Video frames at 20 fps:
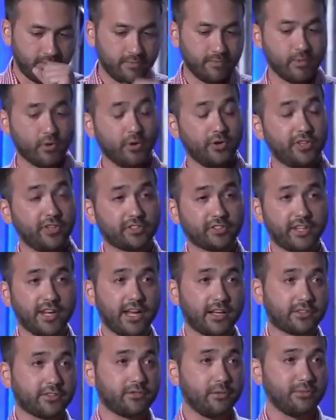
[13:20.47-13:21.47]
or
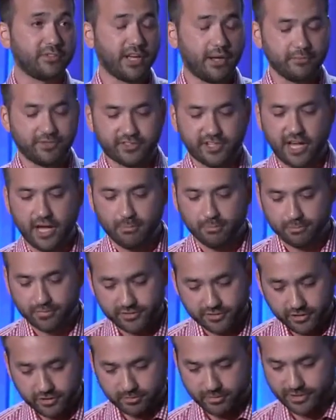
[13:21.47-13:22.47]
disconnects from time to time.
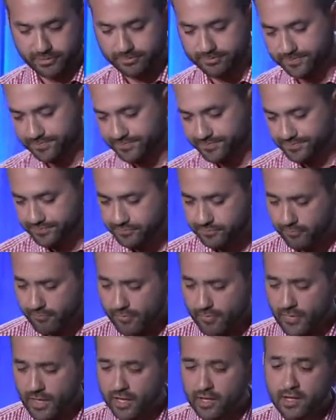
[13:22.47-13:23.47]
Excuse me.
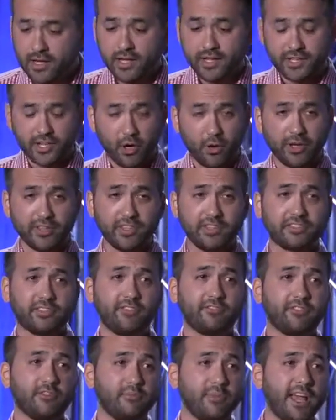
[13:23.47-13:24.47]
Knowing this
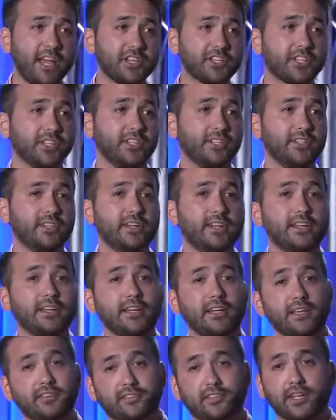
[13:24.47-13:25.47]
information
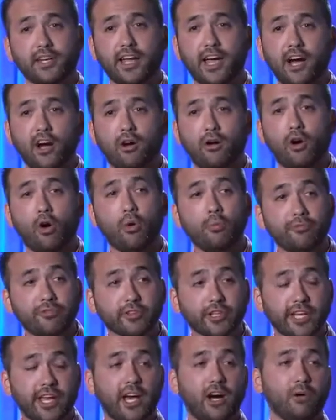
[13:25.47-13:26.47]
is going to
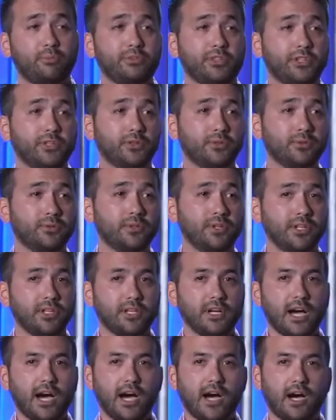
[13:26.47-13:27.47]
hopefully help you
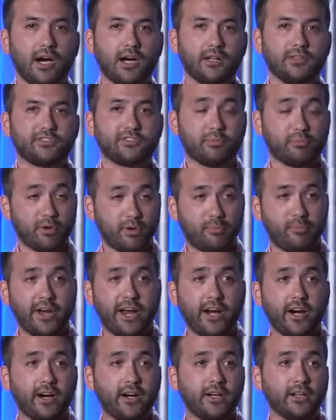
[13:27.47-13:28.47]
to
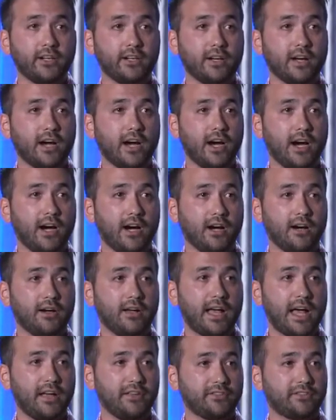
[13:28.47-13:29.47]
prepare
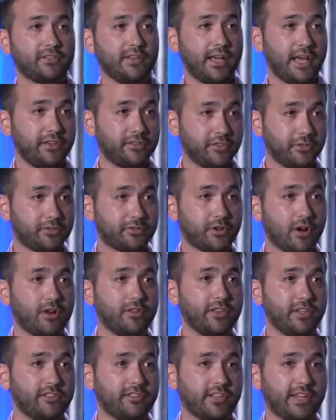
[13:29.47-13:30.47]
as you start
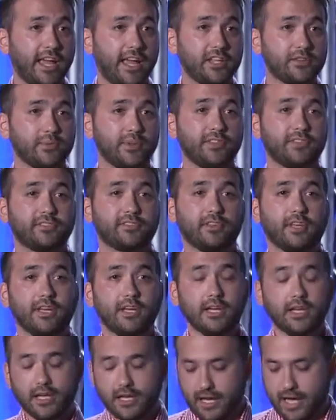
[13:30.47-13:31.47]
these engagements
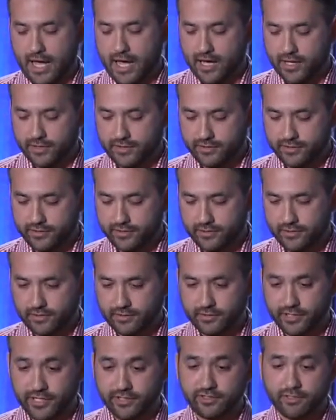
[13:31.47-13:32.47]
and
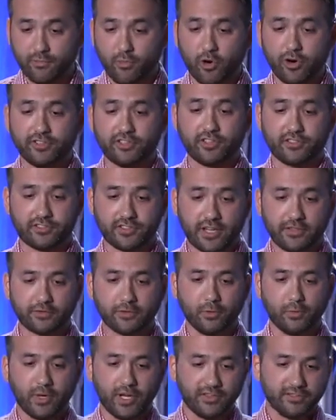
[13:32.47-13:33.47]
lead to more
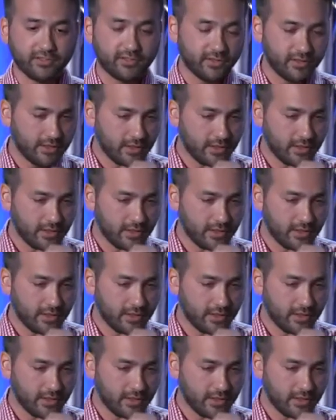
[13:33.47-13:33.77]
successful ones.